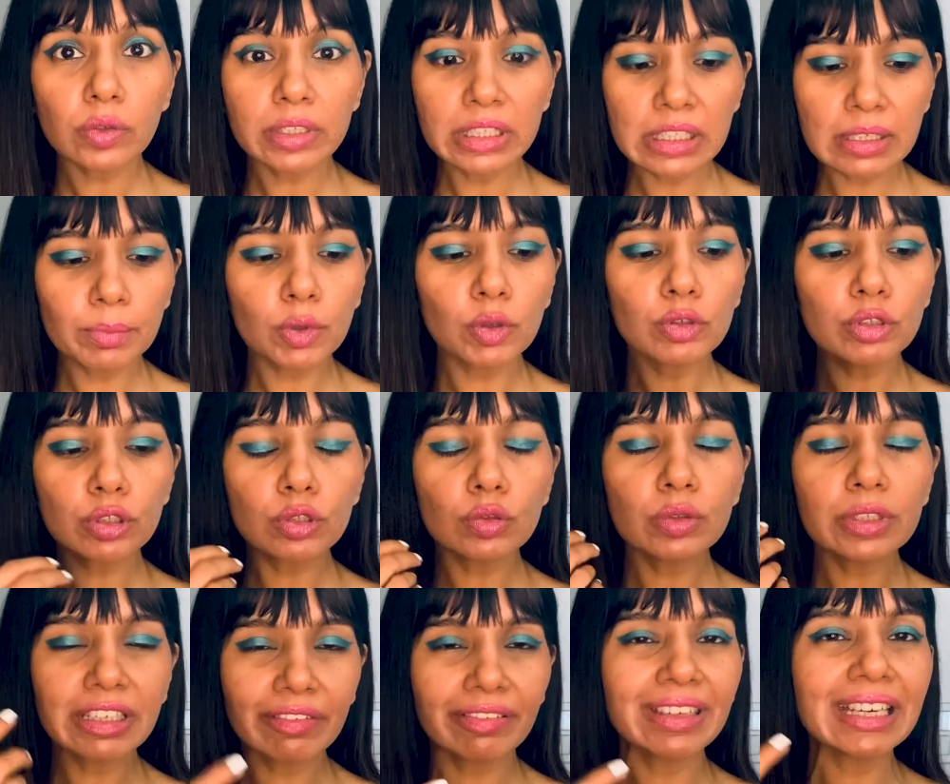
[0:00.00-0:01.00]
So it's supposed
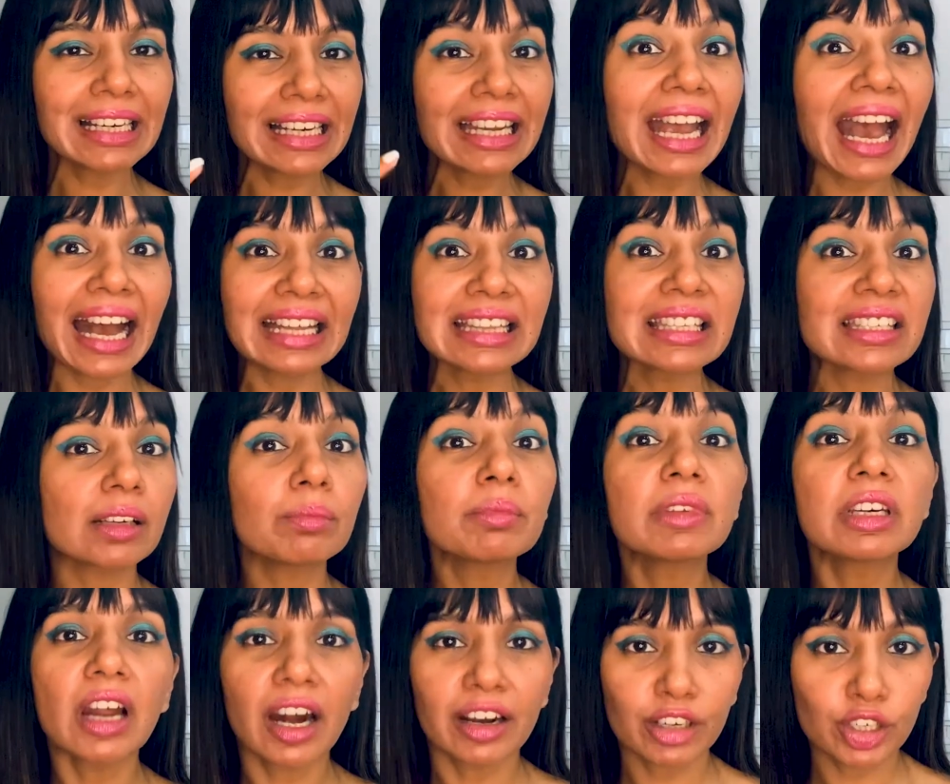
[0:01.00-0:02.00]
to definitely add
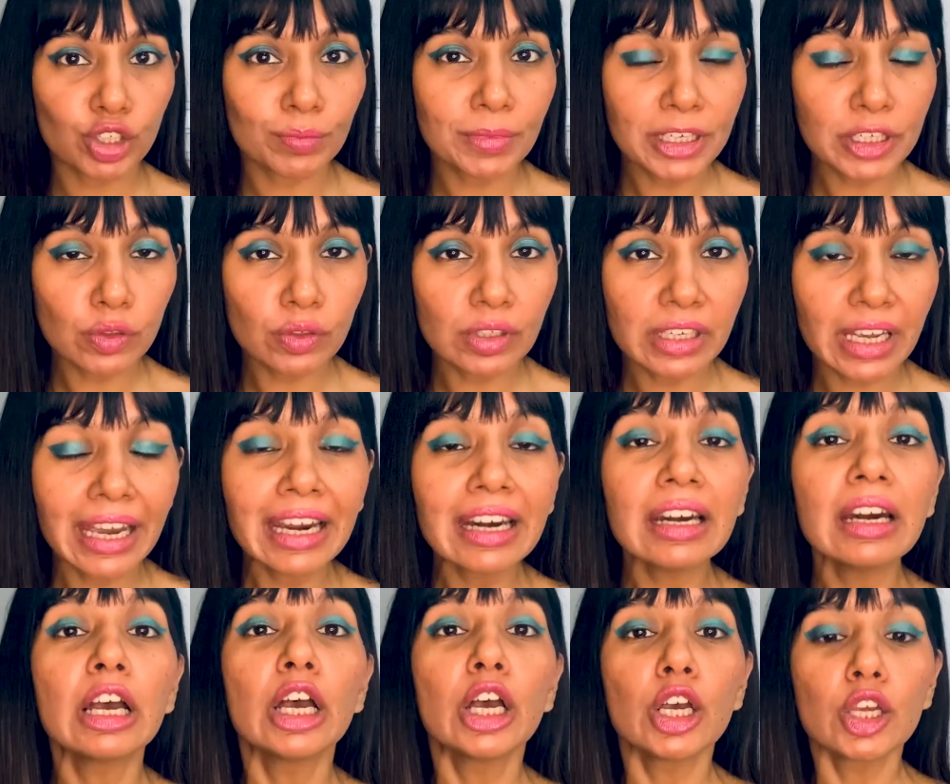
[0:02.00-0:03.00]
some nourishment to the hair.